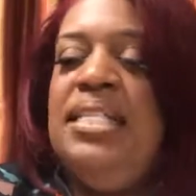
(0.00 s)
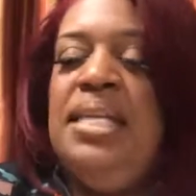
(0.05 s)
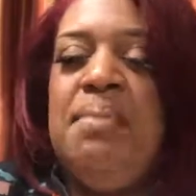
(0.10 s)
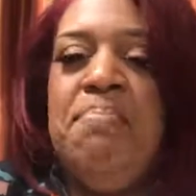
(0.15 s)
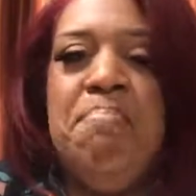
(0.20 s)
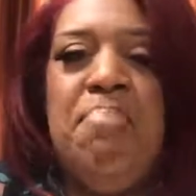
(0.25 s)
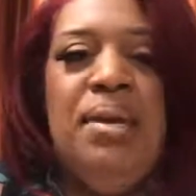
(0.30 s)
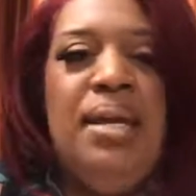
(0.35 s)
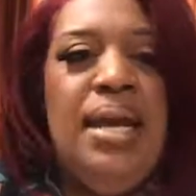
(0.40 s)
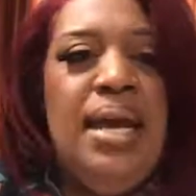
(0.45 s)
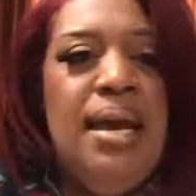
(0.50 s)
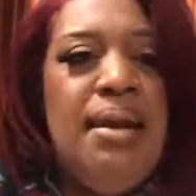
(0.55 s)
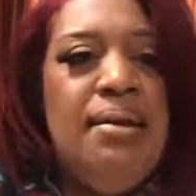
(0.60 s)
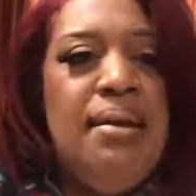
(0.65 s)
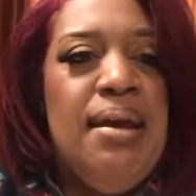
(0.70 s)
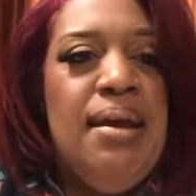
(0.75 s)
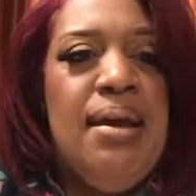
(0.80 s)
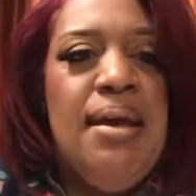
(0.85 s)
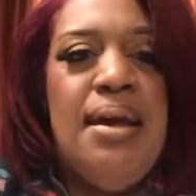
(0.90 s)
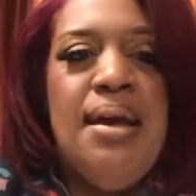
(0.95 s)
and plan
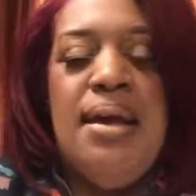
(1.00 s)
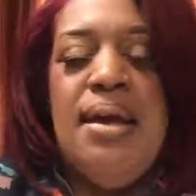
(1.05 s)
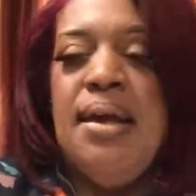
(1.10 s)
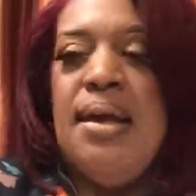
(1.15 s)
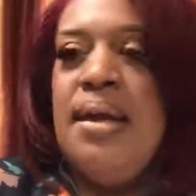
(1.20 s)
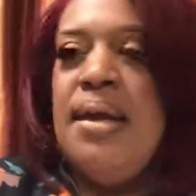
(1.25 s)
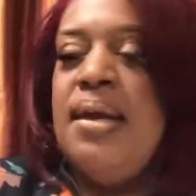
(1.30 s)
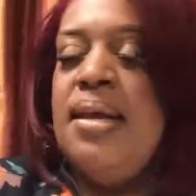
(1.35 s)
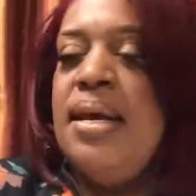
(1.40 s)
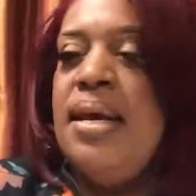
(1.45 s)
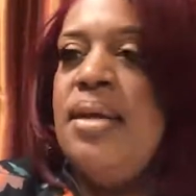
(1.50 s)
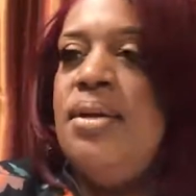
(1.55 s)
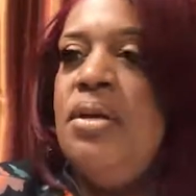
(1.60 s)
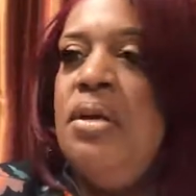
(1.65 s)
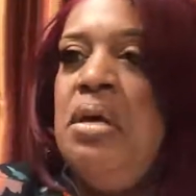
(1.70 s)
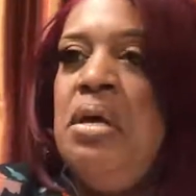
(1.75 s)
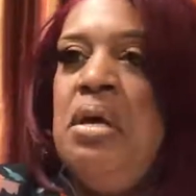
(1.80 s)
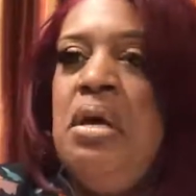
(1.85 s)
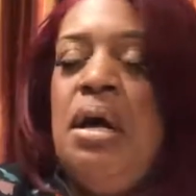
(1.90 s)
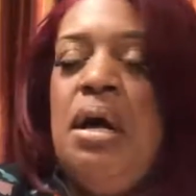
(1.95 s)
ahead and
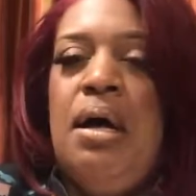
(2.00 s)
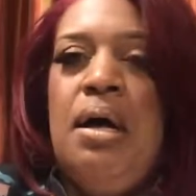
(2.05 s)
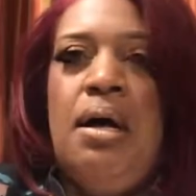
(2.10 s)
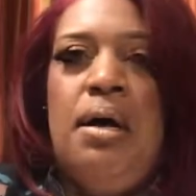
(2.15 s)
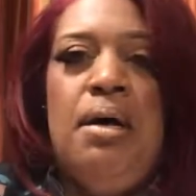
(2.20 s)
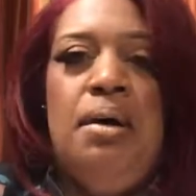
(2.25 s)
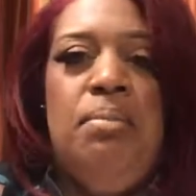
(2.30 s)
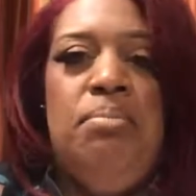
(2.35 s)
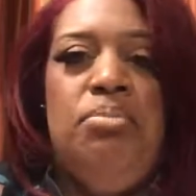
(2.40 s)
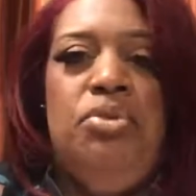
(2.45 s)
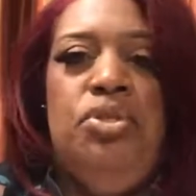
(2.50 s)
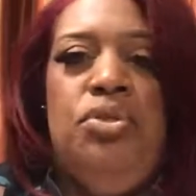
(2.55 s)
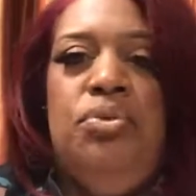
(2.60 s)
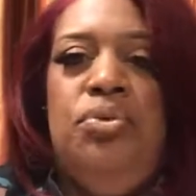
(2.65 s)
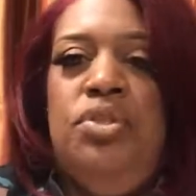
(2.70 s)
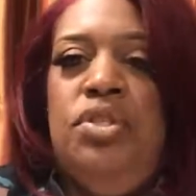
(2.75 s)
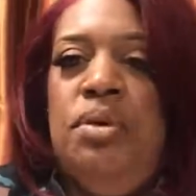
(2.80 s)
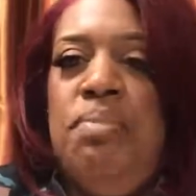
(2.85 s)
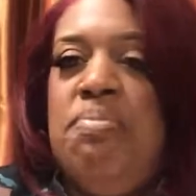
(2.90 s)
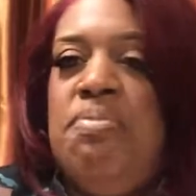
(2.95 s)
do
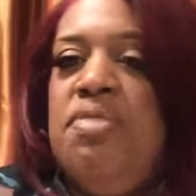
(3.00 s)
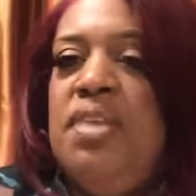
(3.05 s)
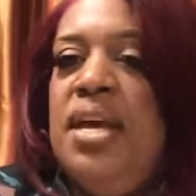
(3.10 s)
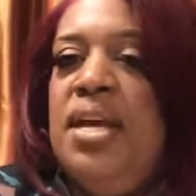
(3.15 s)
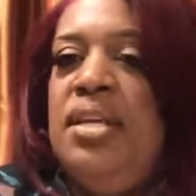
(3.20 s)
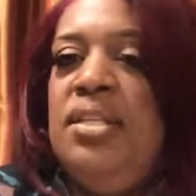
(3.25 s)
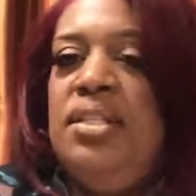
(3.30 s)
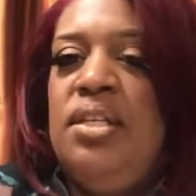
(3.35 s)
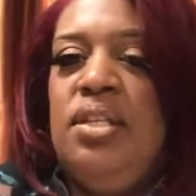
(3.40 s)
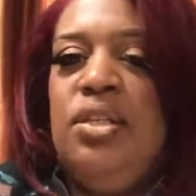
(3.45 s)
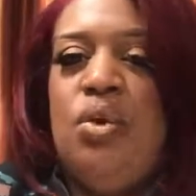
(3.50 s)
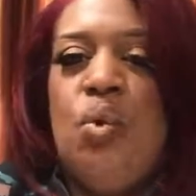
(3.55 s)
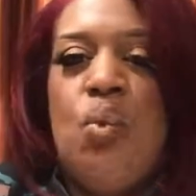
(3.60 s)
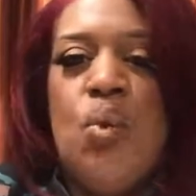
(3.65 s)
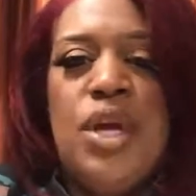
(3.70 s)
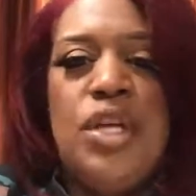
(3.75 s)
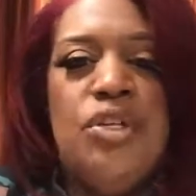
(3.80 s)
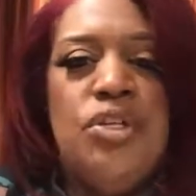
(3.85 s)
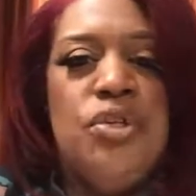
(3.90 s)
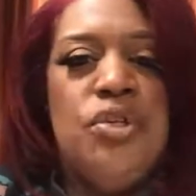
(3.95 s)
some things in the
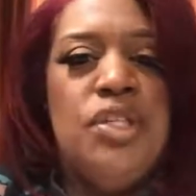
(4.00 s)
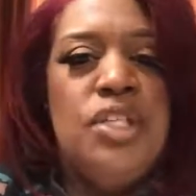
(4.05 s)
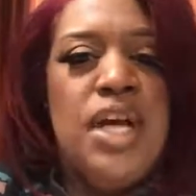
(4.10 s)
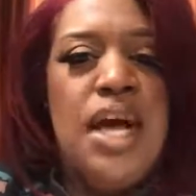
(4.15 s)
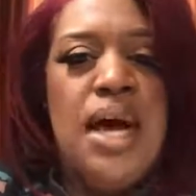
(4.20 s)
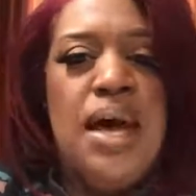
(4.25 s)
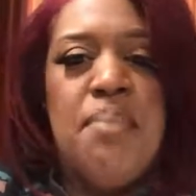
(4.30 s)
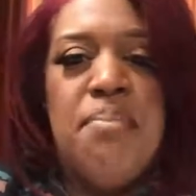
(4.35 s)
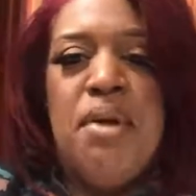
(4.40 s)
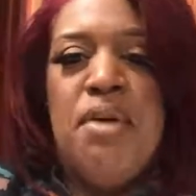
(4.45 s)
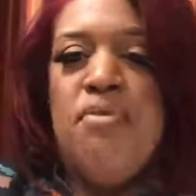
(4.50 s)
winter time.